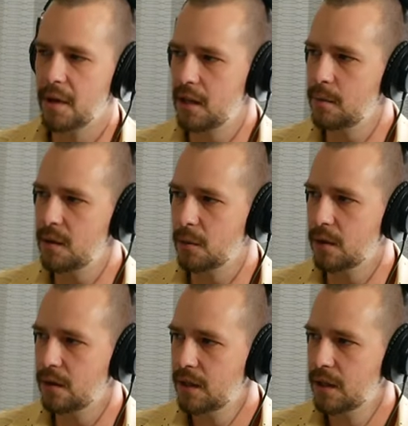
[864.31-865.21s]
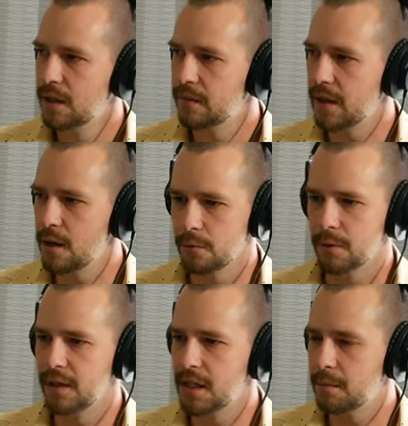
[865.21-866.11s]
many people, then you don't
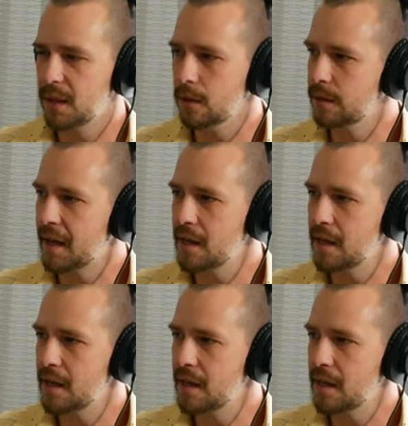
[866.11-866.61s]
really appeal to